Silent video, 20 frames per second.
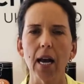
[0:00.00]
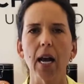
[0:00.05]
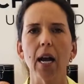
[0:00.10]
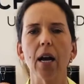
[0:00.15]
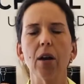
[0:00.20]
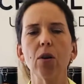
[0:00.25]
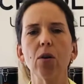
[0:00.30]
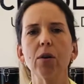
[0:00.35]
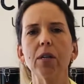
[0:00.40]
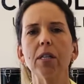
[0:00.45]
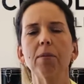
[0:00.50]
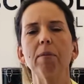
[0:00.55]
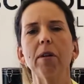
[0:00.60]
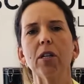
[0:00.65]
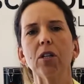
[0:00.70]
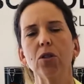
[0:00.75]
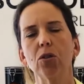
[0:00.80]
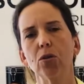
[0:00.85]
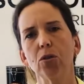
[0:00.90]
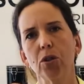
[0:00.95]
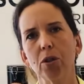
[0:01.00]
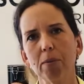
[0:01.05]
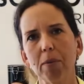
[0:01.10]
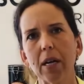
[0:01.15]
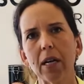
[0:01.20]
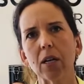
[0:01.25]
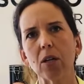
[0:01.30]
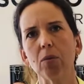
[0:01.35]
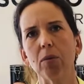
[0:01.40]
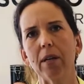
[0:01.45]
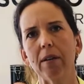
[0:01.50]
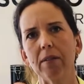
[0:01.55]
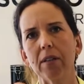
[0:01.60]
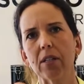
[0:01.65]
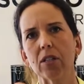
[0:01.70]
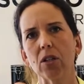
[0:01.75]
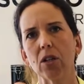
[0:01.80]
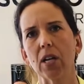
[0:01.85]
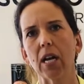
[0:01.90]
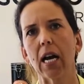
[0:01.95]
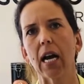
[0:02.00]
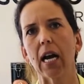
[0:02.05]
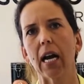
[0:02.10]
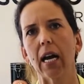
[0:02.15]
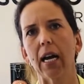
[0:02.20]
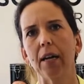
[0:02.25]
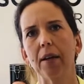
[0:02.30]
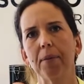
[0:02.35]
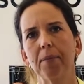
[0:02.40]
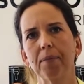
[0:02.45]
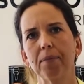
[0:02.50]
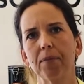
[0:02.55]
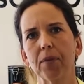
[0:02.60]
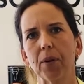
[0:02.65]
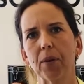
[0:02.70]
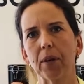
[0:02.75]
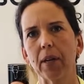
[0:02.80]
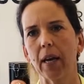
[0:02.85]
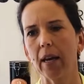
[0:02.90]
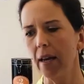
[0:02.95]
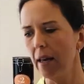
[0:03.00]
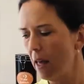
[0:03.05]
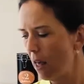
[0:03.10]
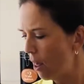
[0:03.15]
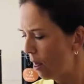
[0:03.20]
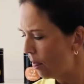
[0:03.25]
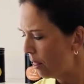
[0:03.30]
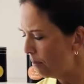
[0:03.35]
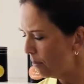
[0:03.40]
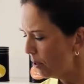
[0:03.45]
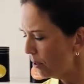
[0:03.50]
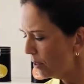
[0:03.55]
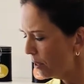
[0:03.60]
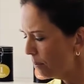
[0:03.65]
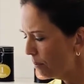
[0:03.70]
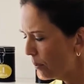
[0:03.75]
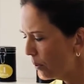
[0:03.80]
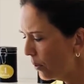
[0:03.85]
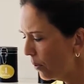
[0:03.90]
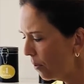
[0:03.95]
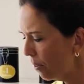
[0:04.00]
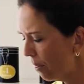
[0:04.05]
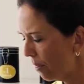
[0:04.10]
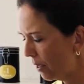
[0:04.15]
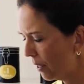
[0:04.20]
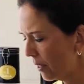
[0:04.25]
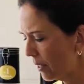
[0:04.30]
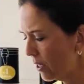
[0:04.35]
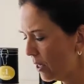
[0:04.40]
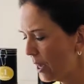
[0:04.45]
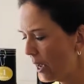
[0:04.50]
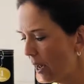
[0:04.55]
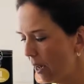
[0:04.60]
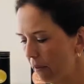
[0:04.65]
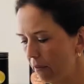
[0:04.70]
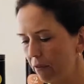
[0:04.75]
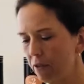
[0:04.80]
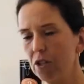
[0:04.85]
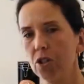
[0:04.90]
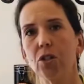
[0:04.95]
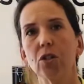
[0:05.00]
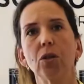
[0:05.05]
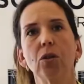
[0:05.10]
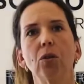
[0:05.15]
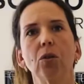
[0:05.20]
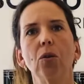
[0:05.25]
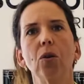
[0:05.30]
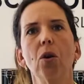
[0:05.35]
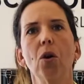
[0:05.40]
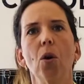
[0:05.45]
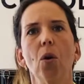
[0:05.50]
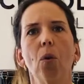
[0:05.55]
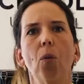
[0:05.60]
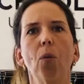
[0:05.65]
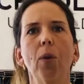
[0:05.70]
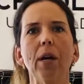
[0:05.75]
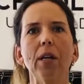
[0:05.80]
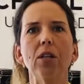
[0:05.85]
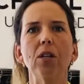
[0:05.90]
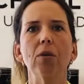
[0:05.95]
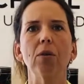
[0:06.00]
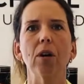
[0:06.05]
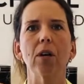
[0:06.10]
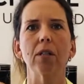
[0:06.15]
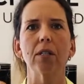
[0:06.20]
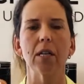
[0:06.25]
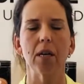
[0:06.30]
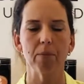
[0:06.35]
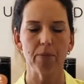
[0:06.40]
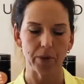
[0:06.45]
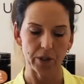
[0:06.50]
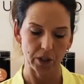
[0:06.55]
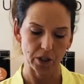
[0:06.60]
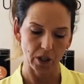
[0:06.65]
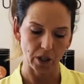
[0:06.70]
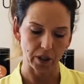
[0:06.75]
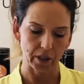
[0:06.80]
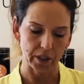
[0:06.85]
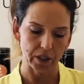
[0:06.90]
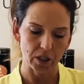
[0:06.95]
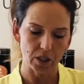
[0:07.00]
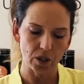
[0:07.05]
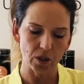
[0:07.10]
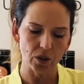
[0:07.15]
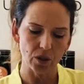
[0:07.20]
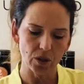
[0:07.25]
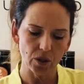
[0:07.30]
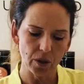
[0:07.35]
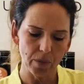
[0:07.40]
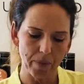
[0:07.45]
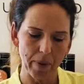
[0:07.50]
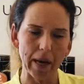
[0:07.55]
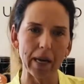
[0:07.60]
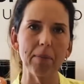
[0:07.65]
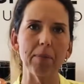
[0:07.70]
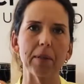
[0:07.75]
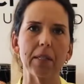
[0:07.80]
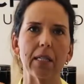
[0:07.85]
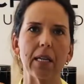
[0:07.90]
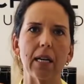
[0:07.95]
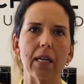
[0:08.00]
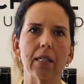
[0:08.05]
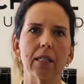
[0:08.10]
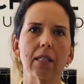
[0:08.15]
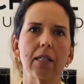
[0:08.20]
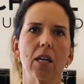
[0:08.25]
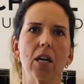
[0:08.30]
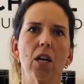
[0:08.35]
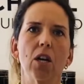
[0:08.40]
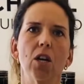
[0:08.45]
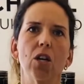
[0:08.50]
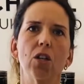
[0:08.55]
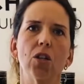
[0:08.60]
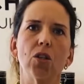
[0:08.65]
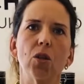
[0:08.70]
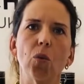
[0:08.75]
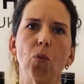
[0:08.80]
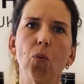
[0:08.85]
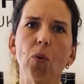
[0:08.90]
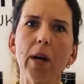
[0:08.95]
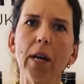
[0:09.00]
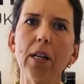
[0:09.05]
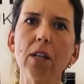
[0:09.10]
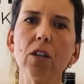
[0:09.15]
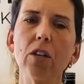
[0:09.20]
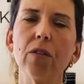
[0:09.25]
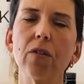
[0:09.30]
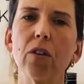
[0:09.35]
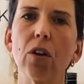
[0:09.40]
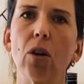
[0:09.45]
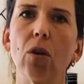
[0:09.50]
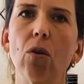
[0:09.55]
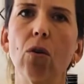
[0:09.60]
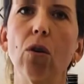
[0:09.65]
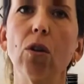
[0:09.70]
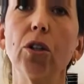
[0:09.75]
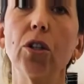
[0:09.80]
and always make sure your microwave is on high, okay? The most important thing that you have to do when you are tempering chocolate is to do a paper test. So when you've got all